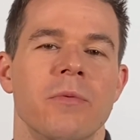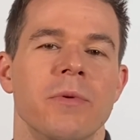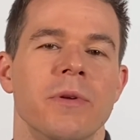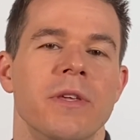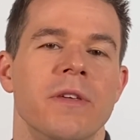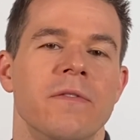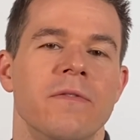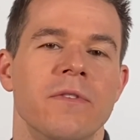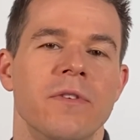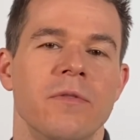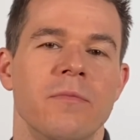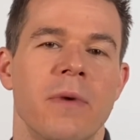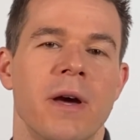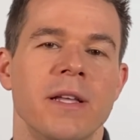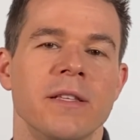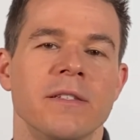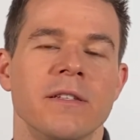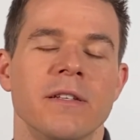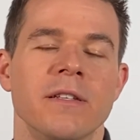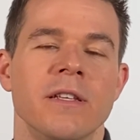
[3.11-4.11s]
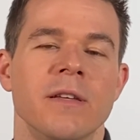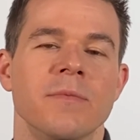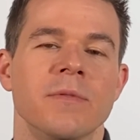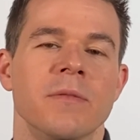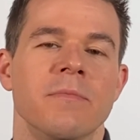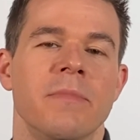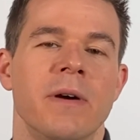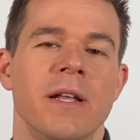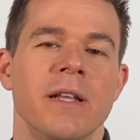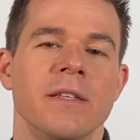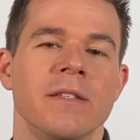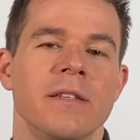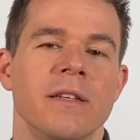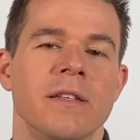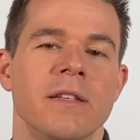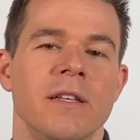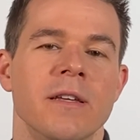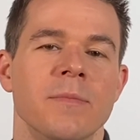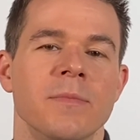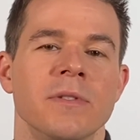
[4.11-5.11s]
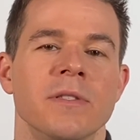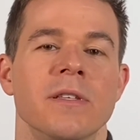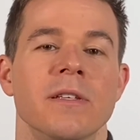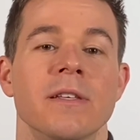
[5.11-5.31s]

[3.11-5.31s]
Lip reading: give you mindset tips and body set tips to